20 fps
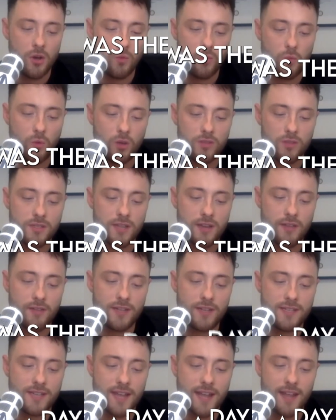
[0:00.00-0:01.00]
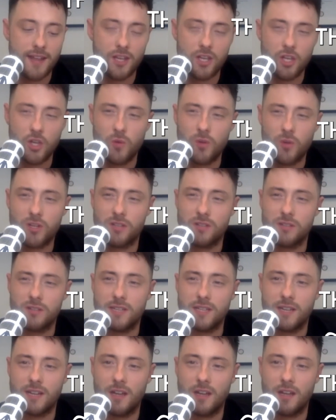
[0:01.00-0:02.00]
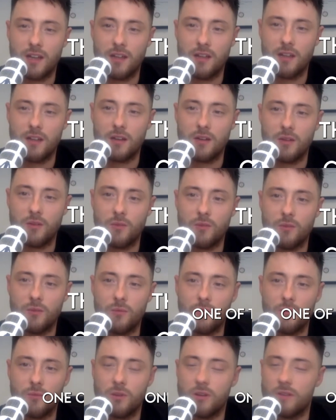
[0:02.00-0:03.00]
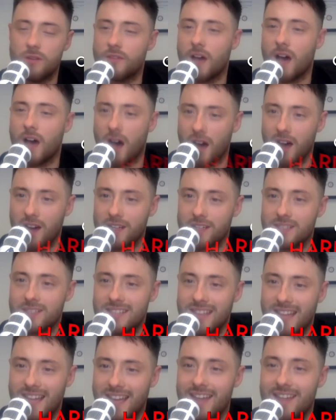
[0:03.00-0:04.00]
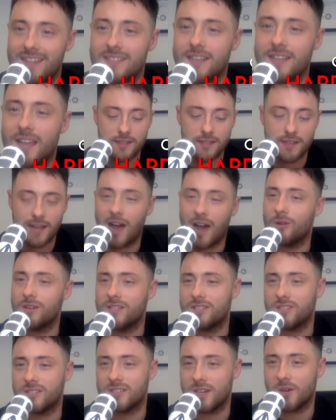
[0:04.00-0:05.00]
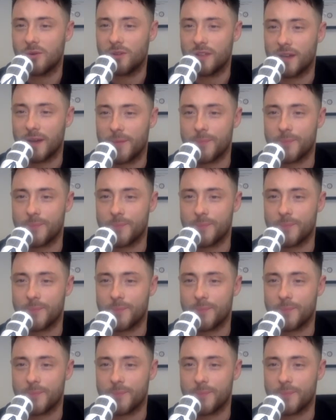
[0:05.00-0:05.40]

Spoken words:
Was there a day that you would consider one of the hardest days? How did you deal with it?